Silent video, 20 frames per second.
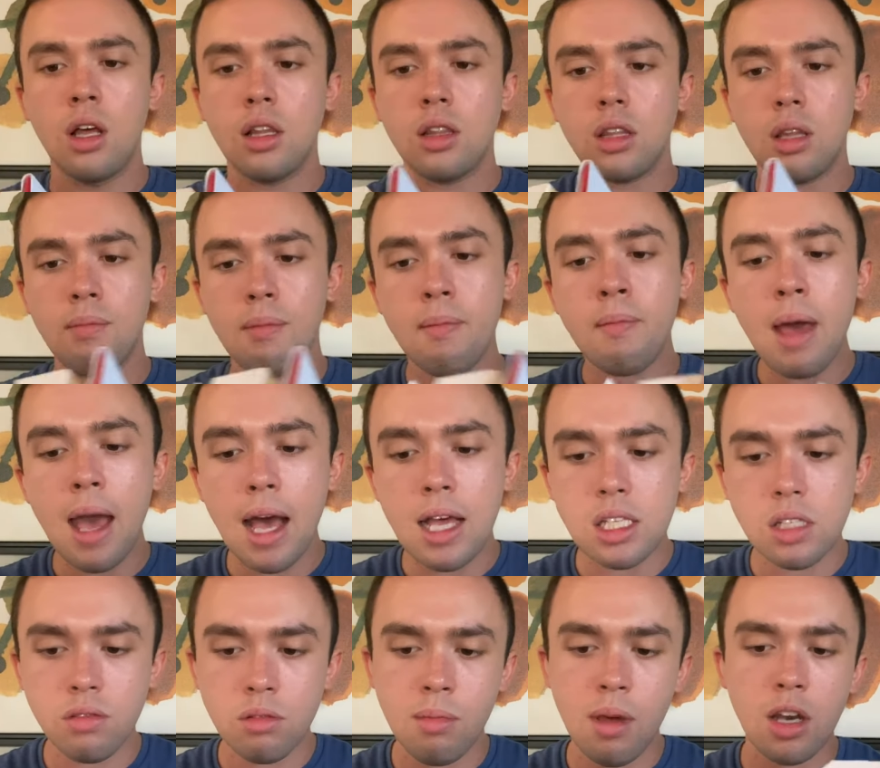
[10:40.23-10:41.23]
the
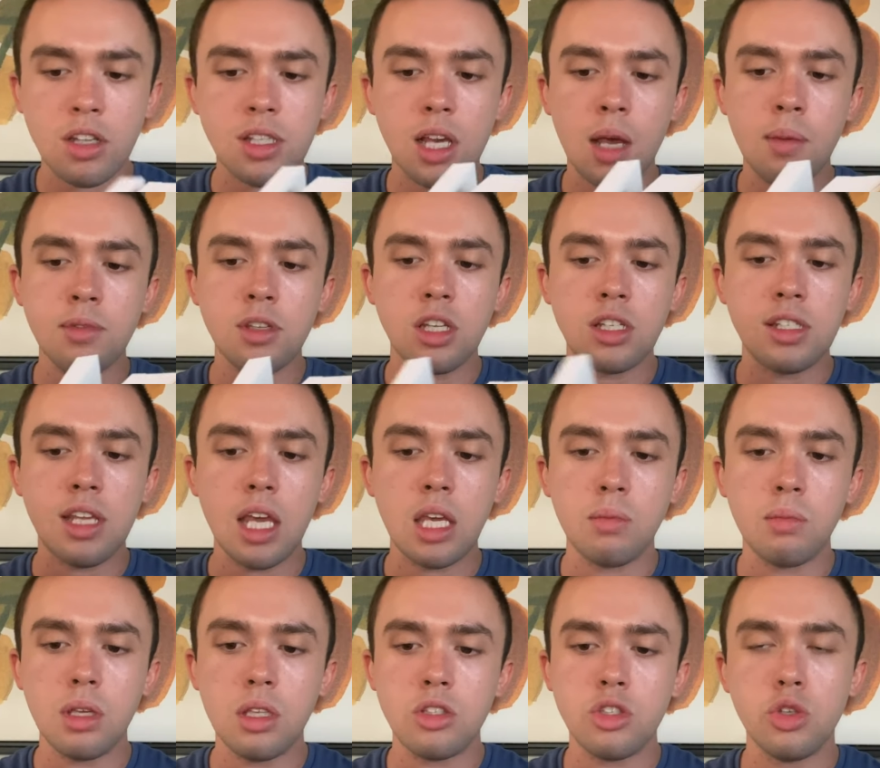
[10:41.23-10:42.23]
massive amount of time it's going to take
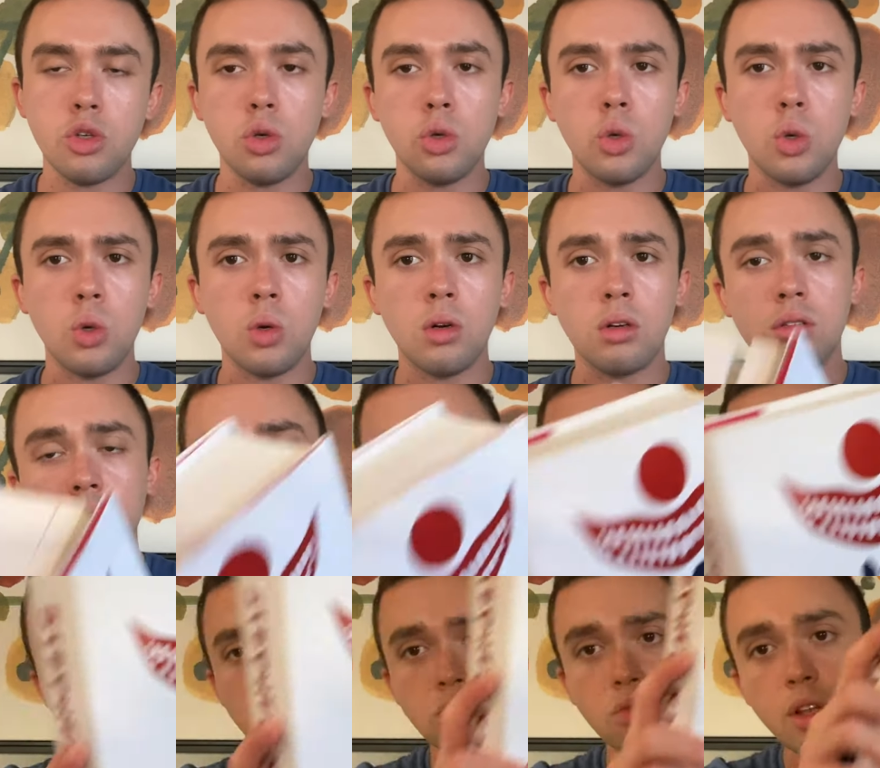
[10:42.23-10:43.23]
me to
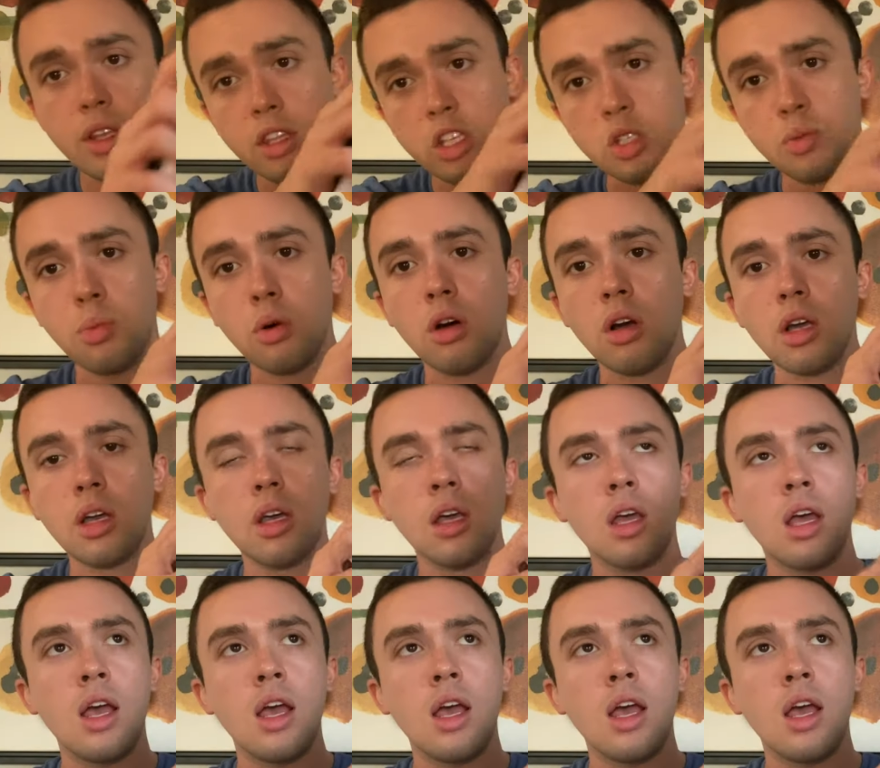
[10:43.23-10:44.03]
read this book.